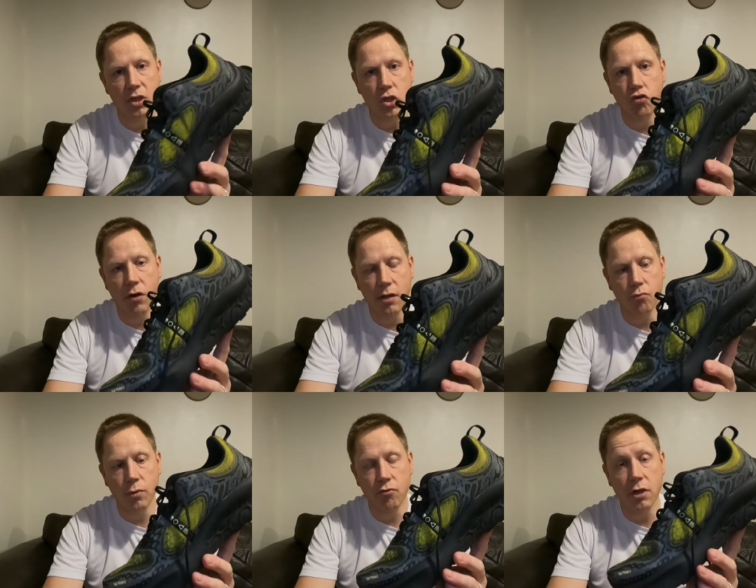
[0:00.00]
these
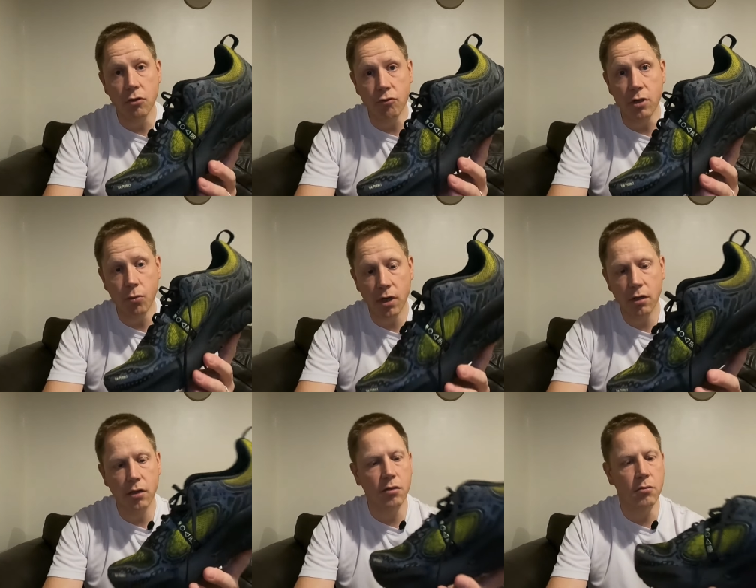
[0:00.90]
drain really, really
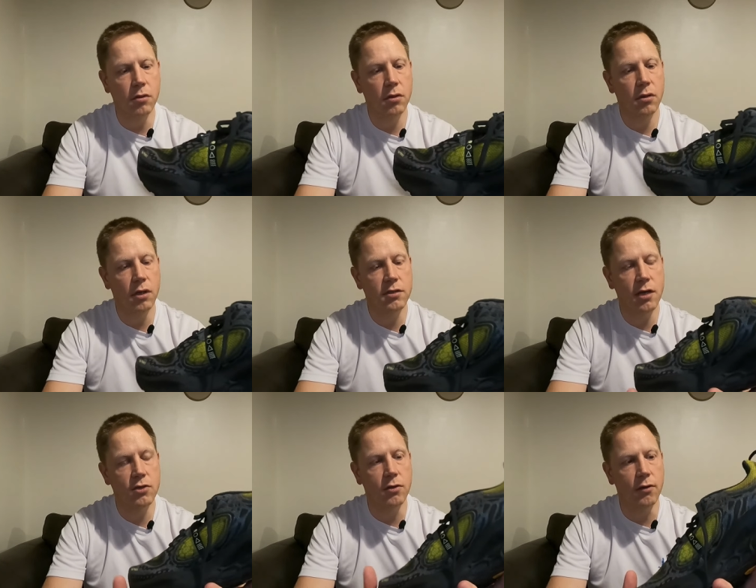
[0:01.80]
well. I can
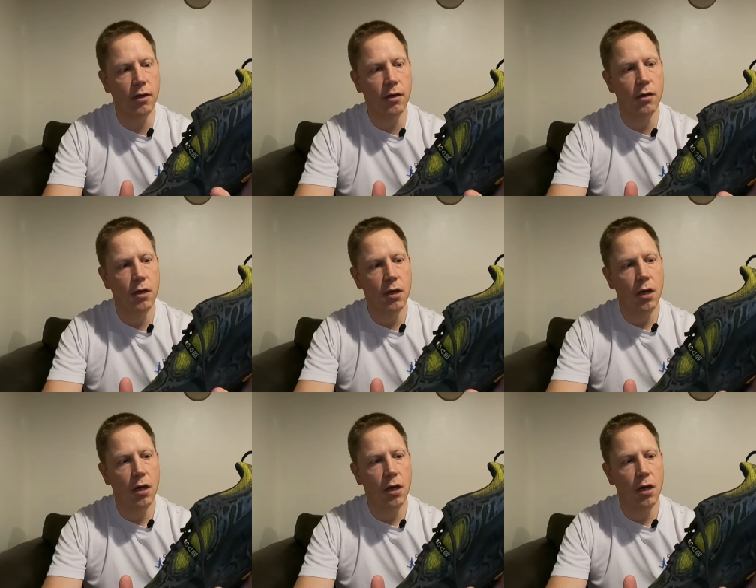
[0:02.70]
attest to that.